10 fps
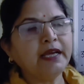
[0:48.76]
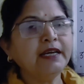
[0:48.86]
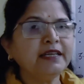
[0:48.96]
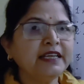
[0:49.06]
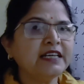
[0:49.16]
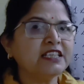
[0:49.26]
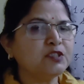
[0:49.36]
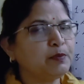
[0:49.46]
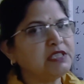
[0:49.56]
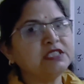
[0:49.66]
Indirect
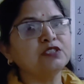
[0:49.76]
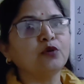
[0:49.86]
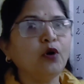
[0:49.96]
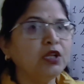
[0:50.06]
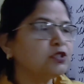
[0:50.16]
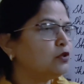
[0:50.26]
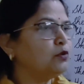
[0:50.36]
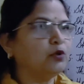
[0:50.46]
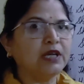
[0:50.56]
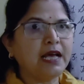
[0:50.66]
speech is also
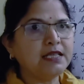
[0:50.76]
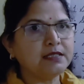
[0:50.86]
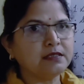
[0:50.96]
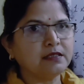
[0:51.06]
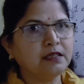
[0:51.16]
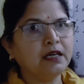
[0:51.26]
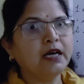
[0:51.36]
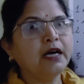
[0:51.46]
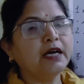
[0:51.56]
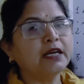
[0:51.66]
known as
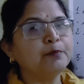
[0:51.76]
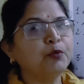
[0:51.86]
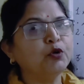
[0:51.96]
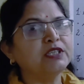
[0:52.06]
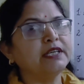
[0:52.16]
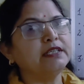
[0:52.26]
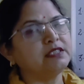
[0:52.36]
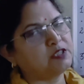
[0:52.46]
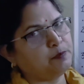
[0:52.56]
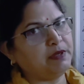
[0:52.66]

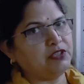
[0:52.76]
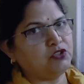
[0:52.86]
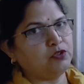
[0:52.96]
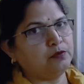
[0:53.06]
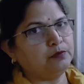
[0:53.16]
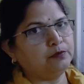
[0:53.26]
reported speech.